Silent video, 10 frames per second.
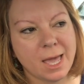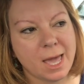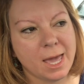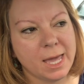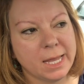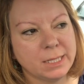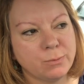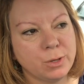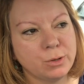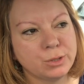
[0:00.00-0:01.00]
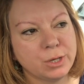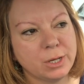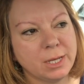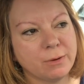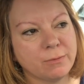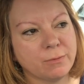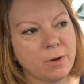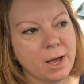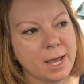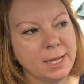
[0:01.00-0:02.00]
And when you're turning
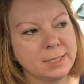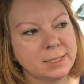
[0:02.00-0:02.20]
right